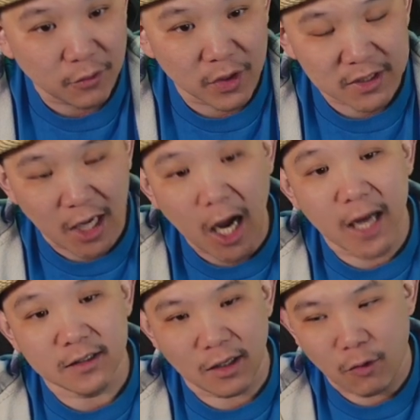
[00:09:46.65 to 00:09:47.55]
When it's
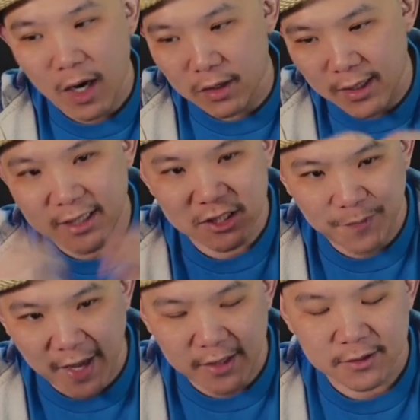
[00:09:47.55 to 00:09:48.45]
hot, the water
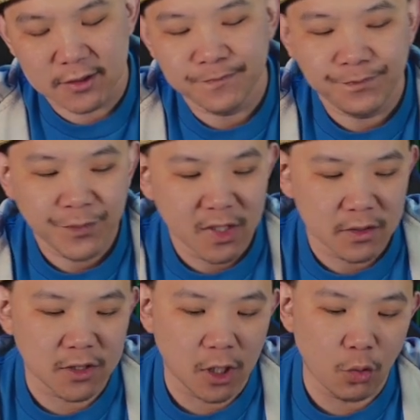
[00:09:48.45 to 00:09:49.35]
expands.
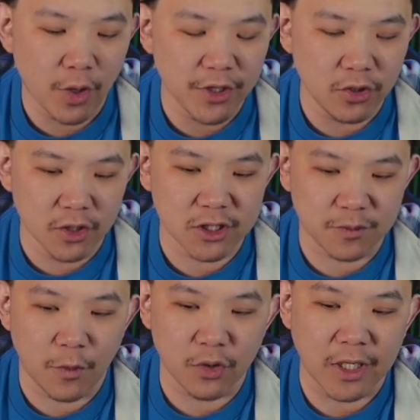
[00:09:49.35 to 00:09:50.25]
So when you're
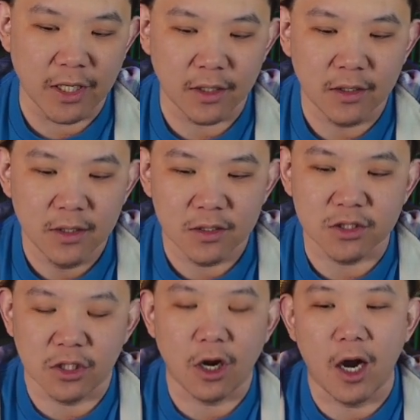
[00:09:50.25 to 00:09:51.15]
smoking the
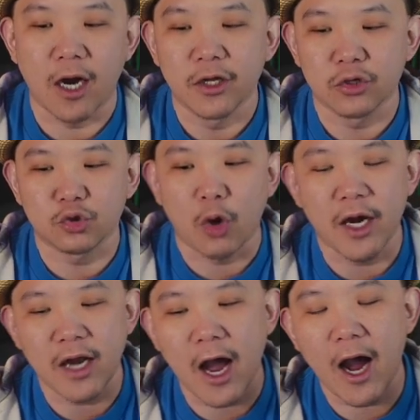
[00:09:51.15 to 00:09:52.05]
cigar, you're
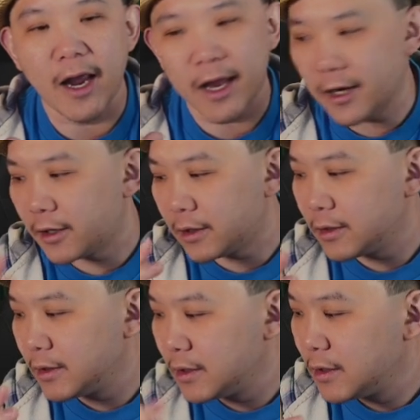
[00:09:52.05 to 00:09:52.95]
drawing hot air
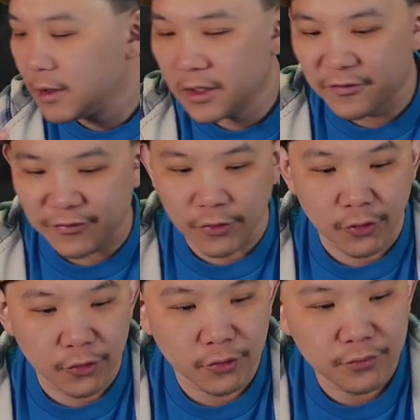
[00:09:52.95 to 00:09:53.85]

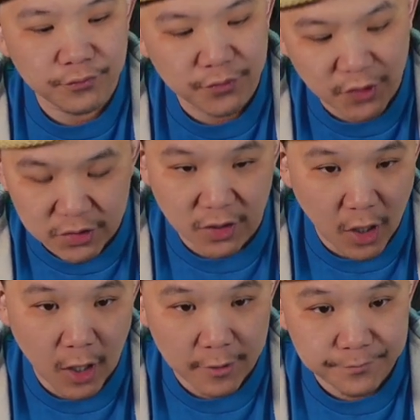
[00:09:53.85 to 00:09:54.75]
through your
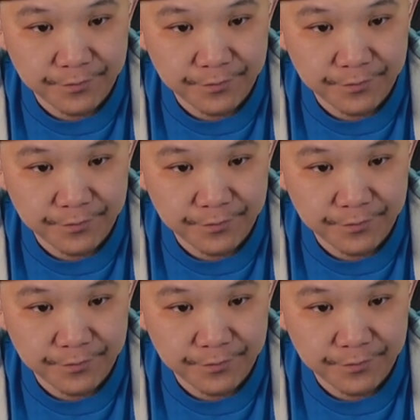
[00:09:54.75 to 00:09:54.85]
cigar.